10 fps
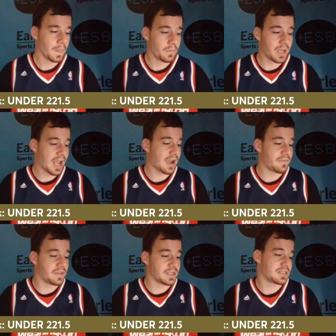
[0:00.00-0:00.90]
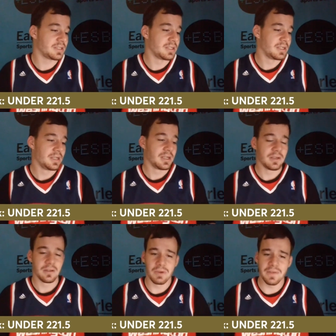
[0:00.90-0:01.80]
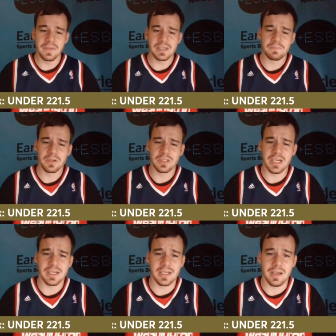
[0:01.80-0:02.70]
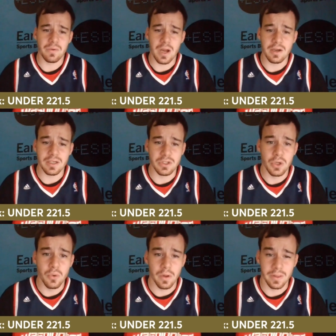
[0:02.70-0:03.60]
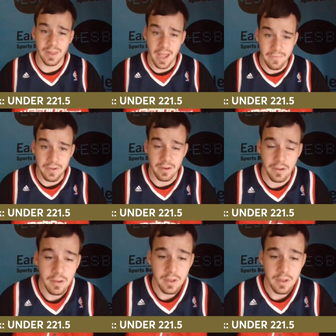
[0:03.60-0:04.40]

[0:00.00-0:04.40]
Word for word: We have this projected around a 211.